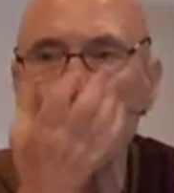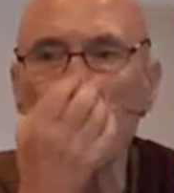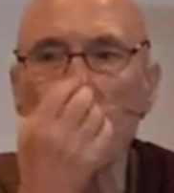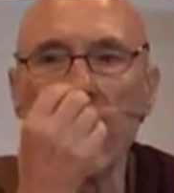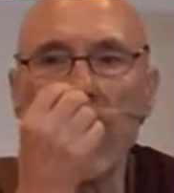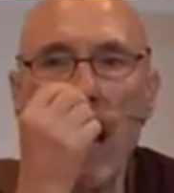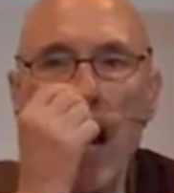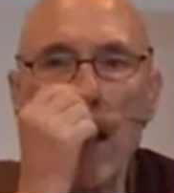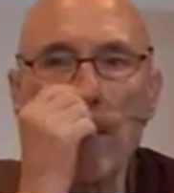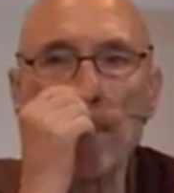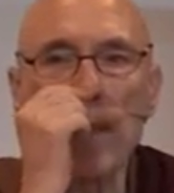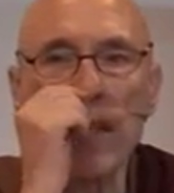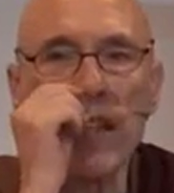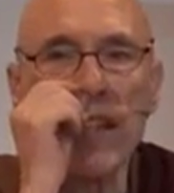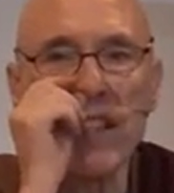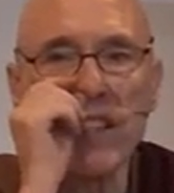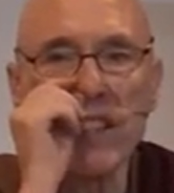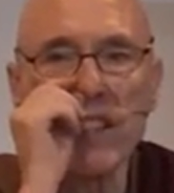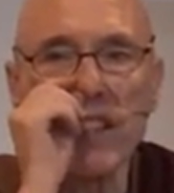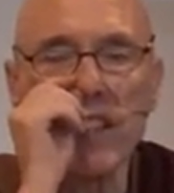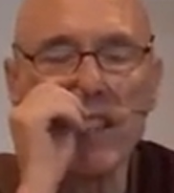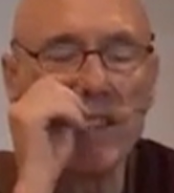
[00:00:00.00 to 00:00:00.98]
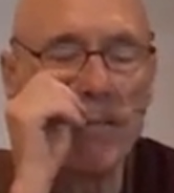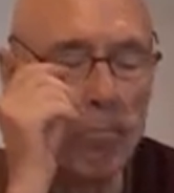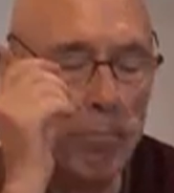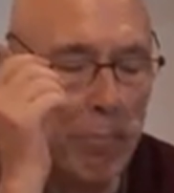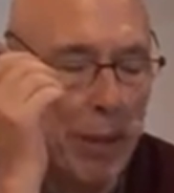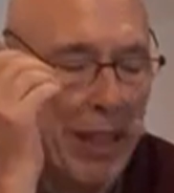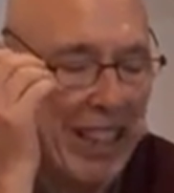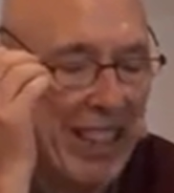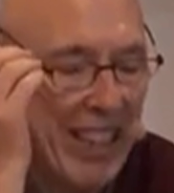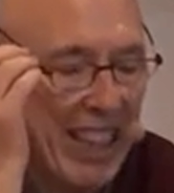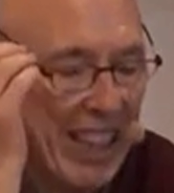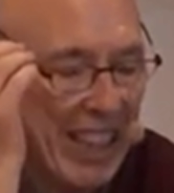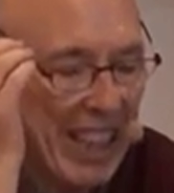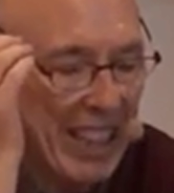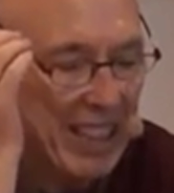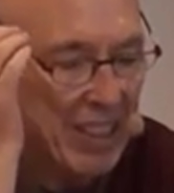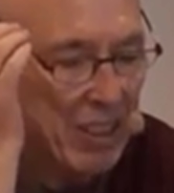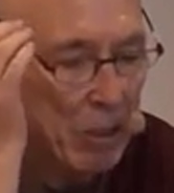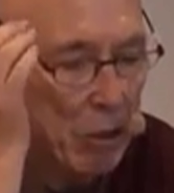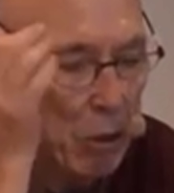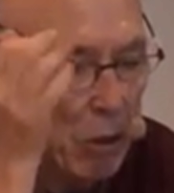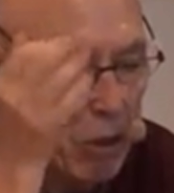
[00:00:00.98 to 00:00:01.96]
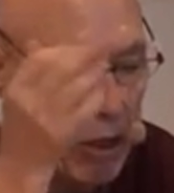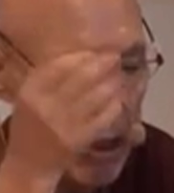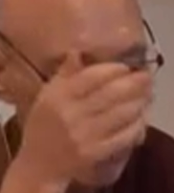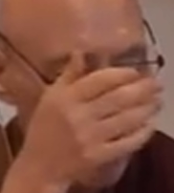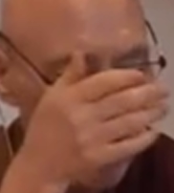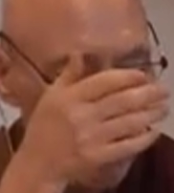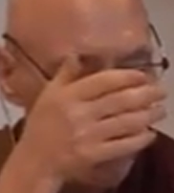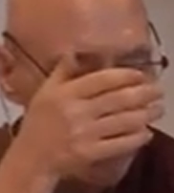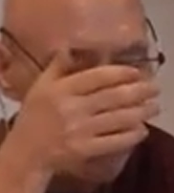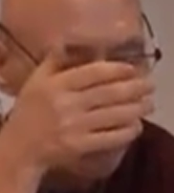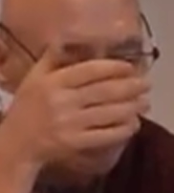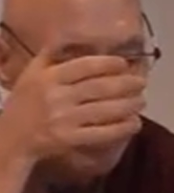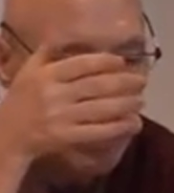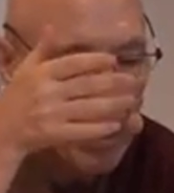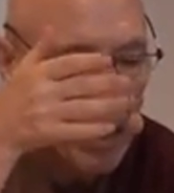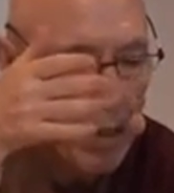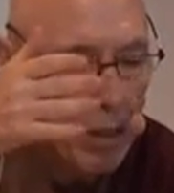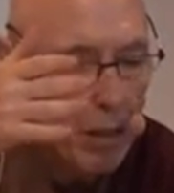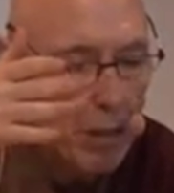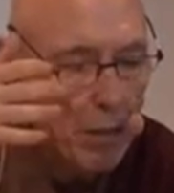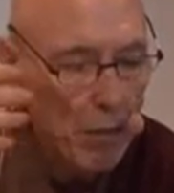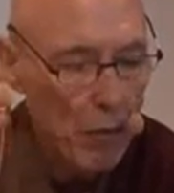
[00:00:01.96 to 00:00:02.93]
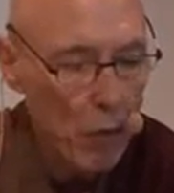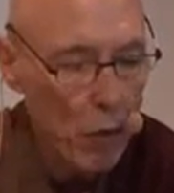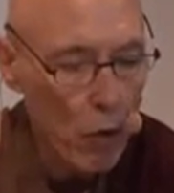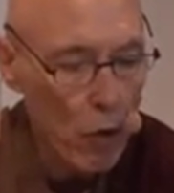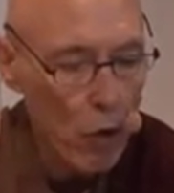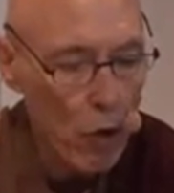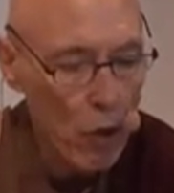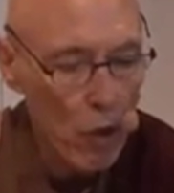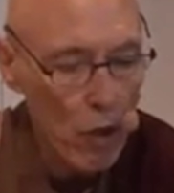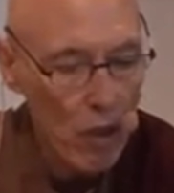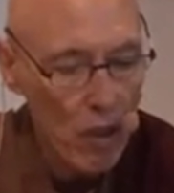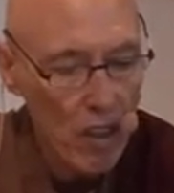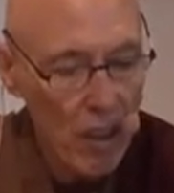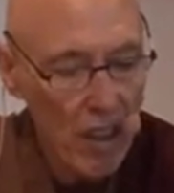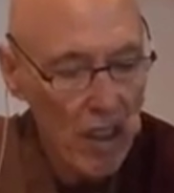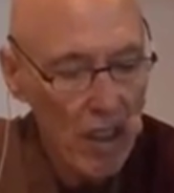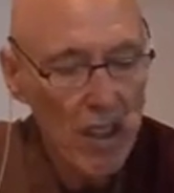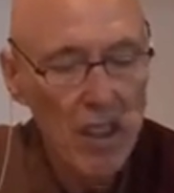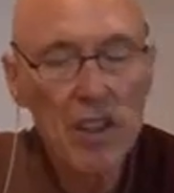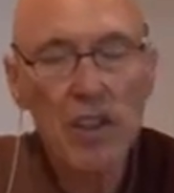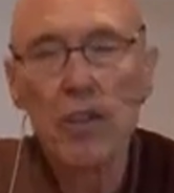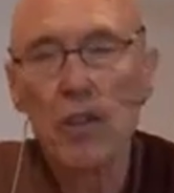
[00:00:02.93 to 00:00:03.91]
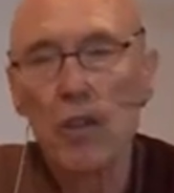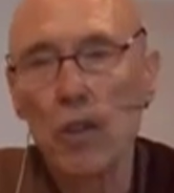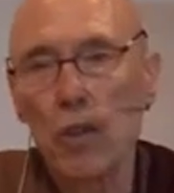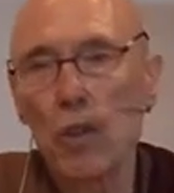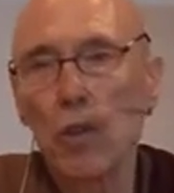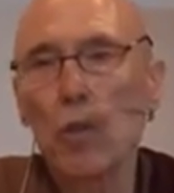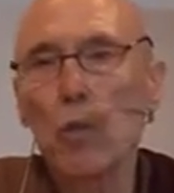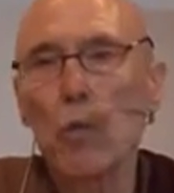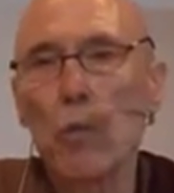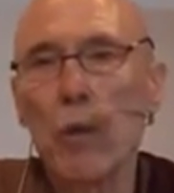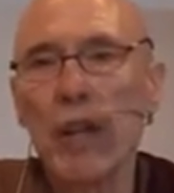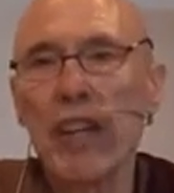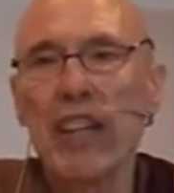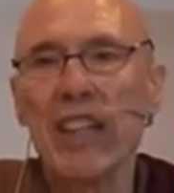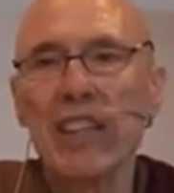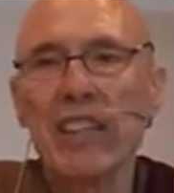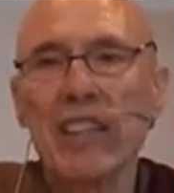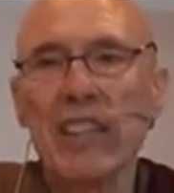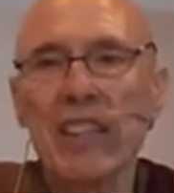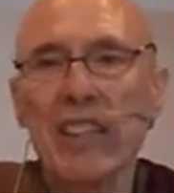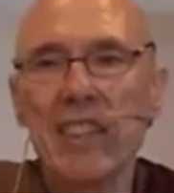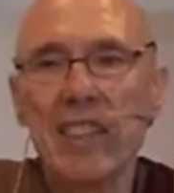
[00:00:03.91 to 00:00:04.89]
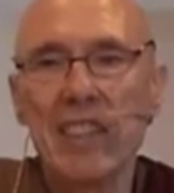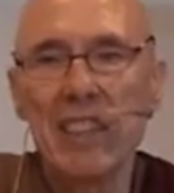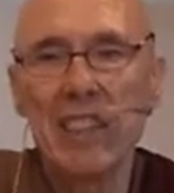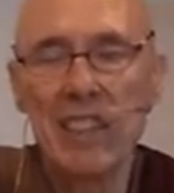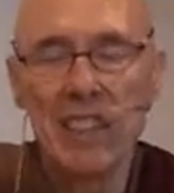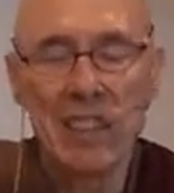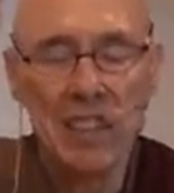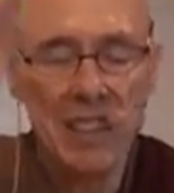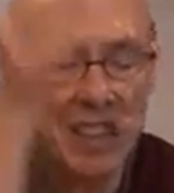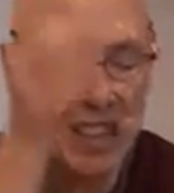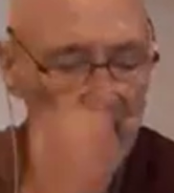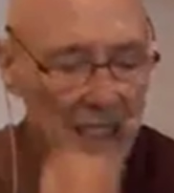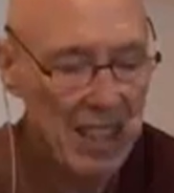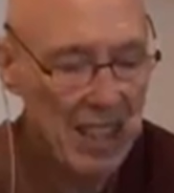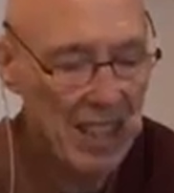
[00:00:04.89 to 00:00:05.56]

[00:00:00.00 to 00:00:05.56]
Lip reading: and happiness, piti and sukha, for 2 weeks.